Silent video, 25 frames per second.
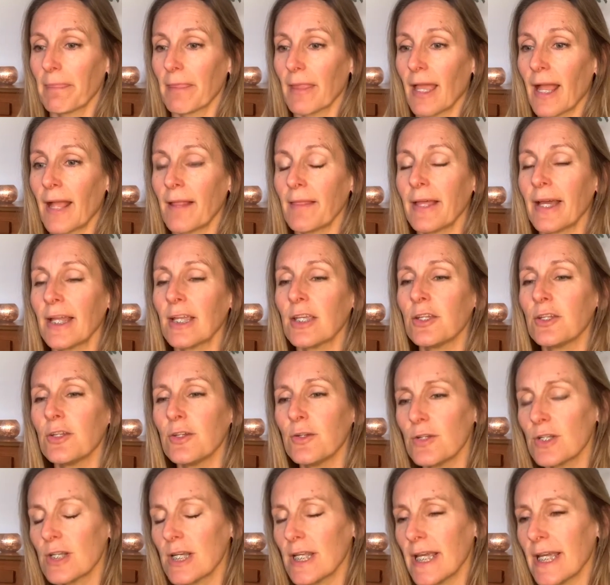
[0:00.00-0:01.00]
And that
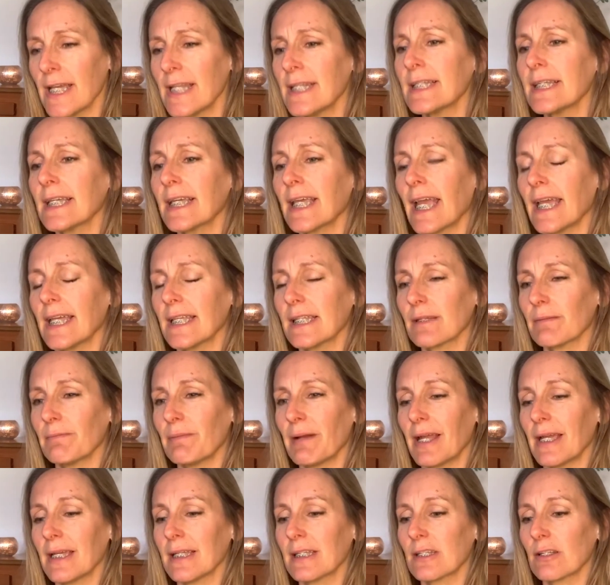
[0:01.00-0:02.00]
usually indicates a
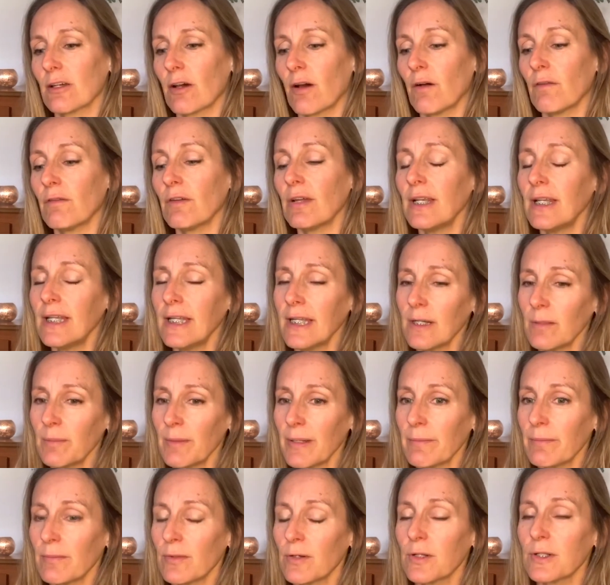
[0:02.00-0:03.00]
place of a little
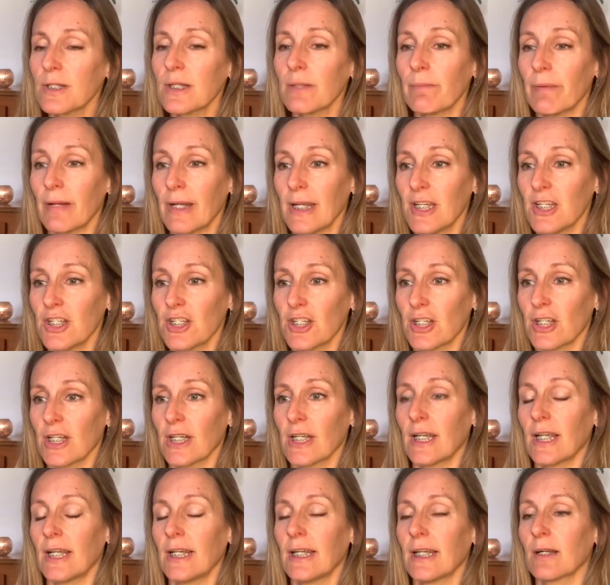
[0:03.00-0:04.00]
bit more
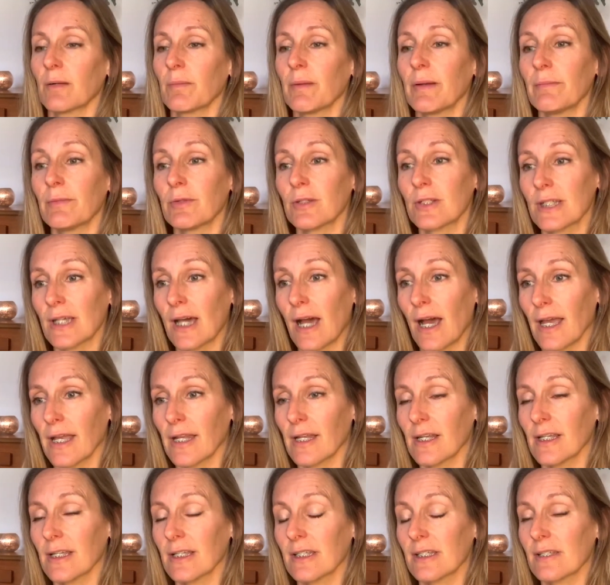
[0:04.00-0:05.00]
depletion, a little bit more
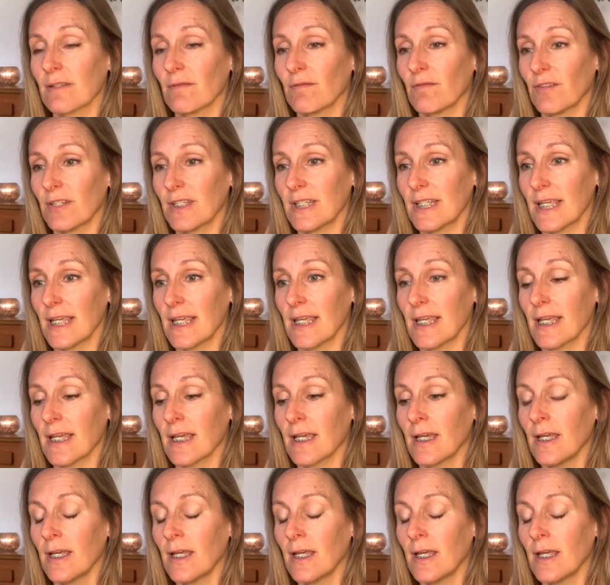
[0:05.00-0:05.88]
tiredness and fatigue,